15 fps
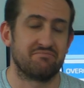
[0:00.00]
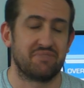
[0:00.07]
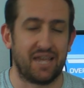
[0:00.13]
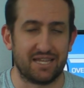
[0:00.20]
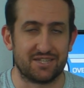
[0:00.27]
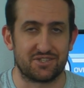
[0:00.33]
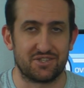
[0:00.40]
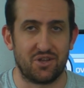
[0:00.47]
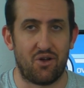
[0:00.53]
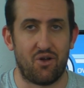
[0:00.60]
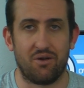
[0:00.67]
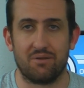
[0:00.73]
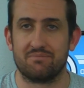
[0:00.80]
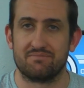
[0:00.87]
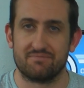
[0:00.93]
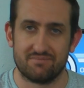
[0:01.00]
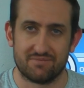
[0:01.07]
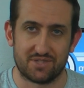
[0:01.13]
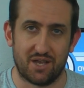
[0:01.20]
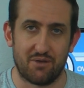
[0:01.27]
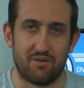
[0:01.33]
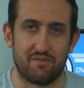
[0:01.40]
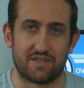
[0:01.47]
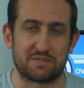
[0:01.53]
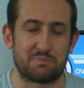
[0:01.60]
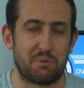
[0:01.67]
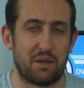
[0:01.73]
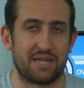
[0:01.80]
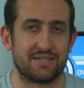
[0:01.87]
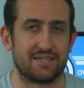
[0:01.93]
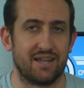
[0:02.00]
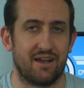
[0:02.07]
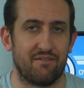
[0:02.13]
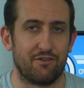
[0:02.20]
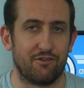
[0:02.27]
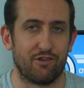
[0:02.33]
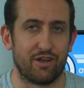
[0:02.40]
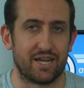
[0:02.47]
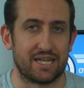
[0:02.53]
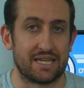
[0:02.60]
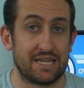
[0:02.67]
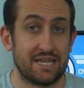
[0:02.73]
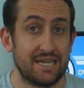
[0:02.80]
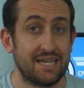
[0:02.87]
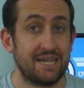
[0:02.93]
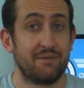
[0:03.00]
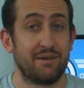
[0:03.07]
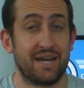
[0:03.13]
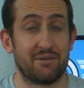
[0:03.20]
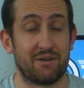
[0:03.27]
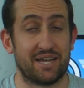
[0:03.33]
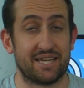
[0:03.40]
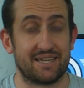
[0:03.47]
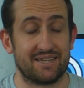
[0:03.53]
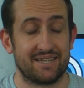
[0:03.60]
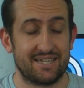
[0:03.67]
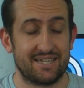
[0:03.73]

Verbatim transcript: It's not, so I've explained enough already. Anyway,